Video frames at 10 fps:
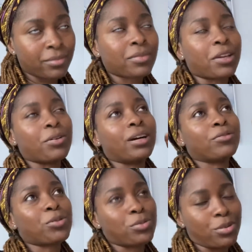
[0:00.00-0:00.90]
you have
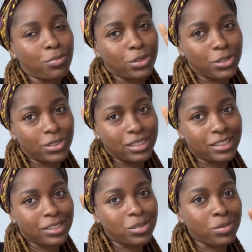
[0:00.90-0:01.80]
two
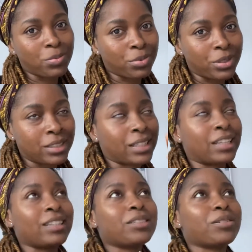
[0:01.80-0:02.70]
opportunities to print, and
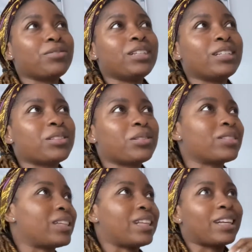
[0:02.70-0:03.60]
these convenience stores,
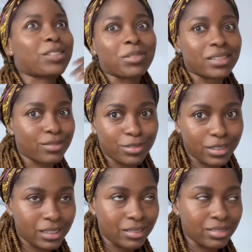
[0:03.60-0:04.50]
they're like
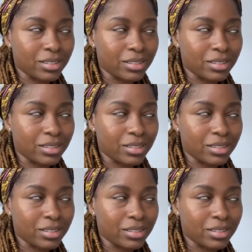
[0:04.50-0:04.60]
24/7.